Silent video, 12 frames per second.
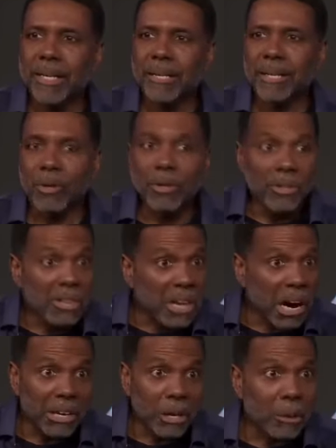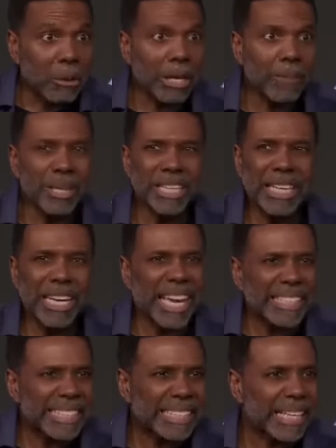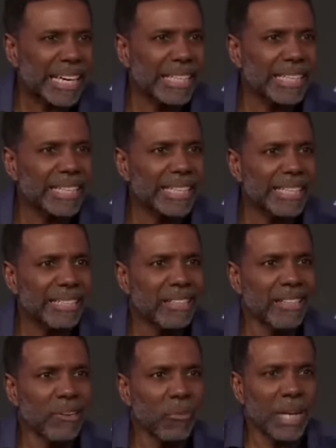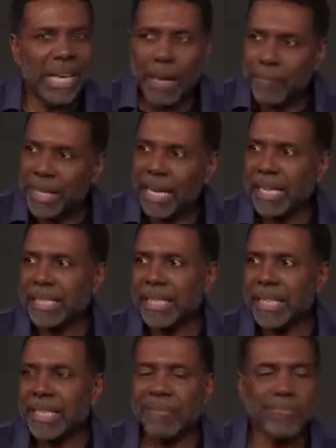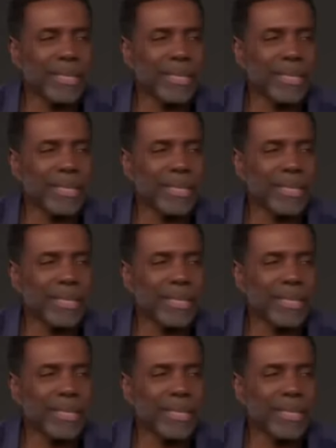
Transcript: I was like, oh, God, they're going to get me. And then hesitating, and then, well, I better not say that.